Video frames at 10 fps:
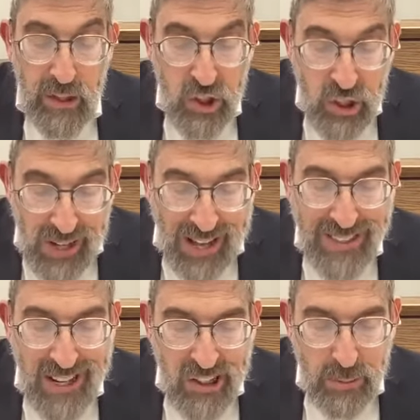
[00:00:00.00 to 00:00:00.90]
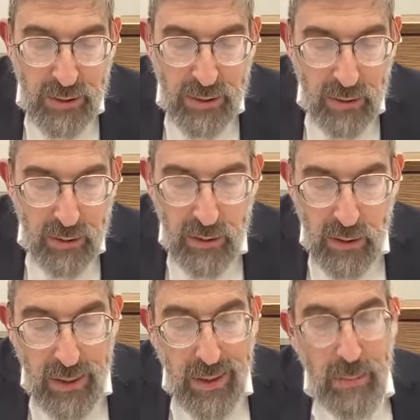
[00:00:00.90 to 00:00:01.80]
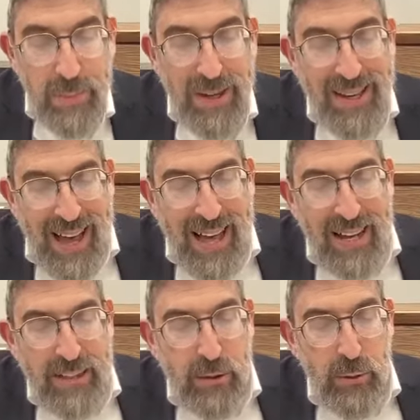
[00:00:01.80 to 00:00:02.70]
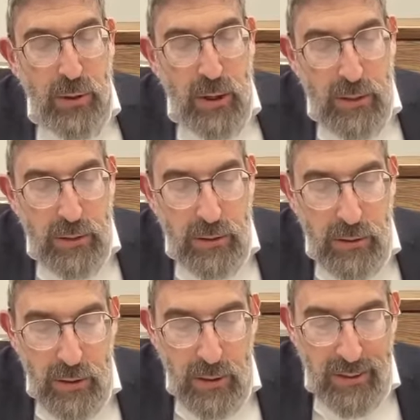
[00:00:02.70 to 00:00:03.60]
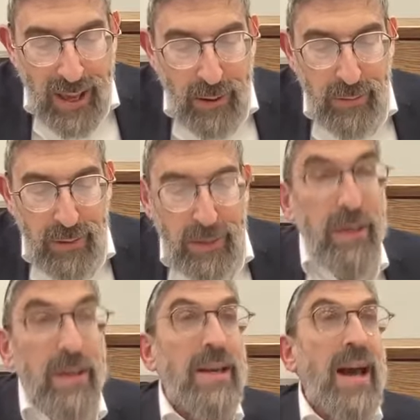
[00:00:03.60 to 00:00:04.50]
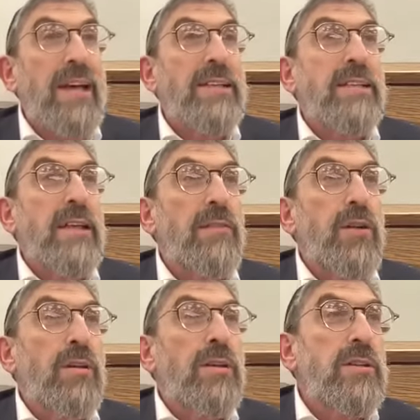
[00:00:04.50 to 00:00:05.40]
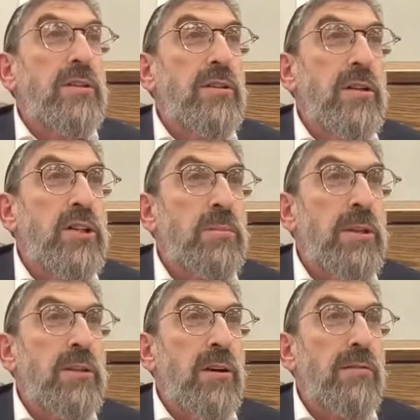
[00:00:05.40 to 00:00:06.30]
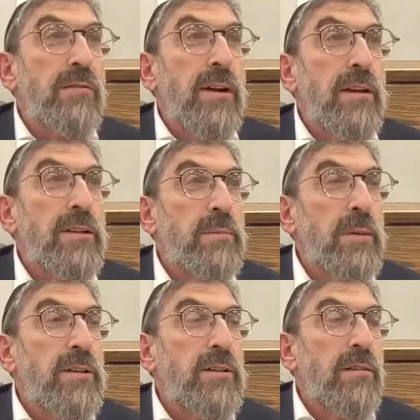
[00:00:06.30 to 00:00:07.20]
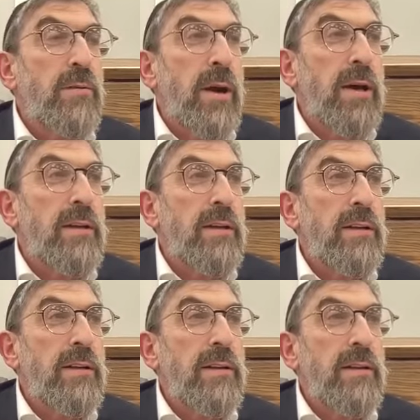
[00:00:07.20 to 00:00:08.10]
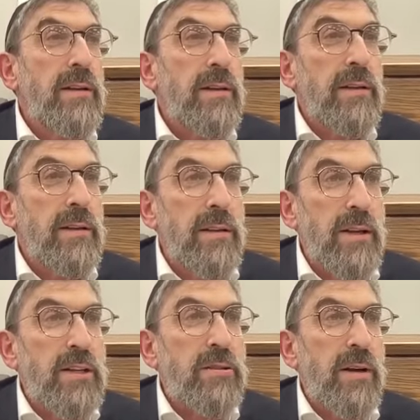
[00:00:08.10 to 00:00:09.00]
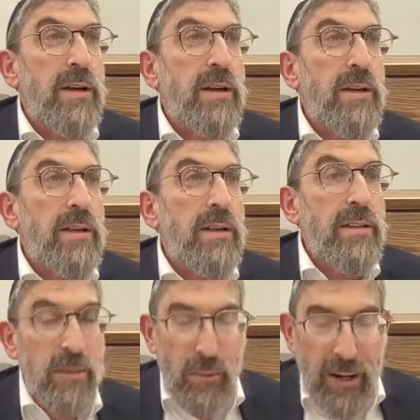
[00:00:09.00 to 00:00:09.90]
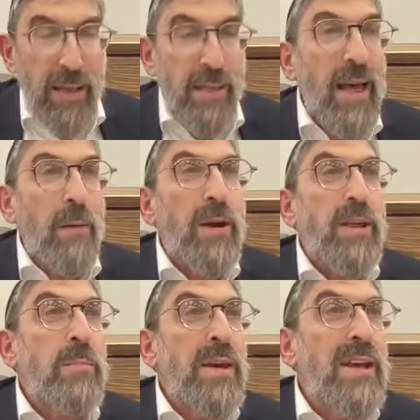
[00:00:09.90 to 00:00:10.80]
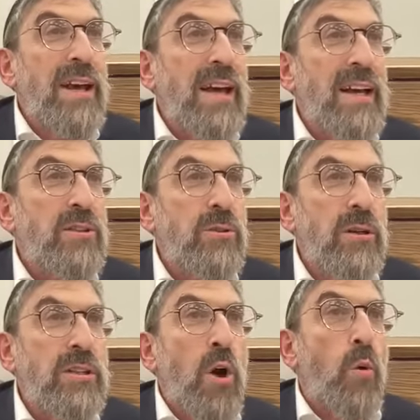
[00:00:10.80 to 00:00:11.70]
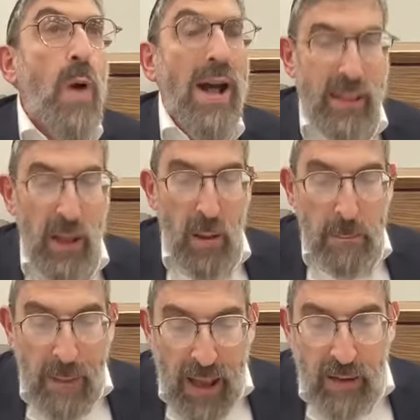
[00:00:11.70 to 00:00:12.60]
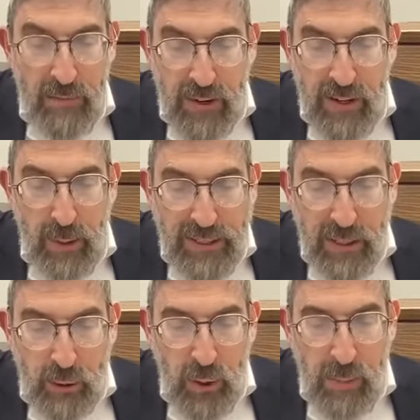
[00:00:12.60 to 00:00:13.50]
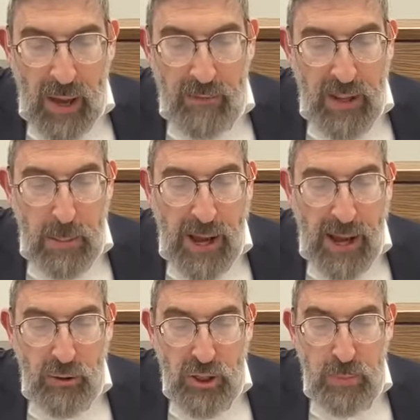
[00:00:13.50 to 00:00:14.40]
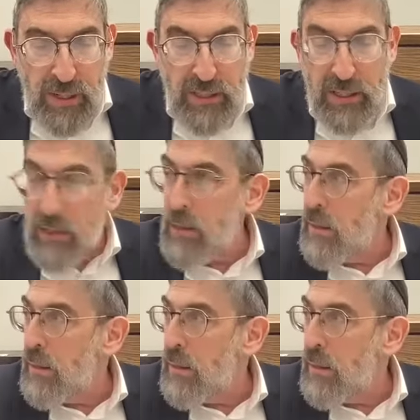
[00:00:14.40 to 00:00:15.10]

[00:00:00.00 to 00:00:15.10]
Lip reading: Shnas Hashmita, Bichaga Sukkos. Now, guys, if you're holding in Sukkah, Shmita is over already. Shmita is over when? Tishrei. So what do you mean, Chagas Sukkos? What? Maya Vidit, what is it doing? Maya Vidit, Bichaga Sukkos, Shmita is he.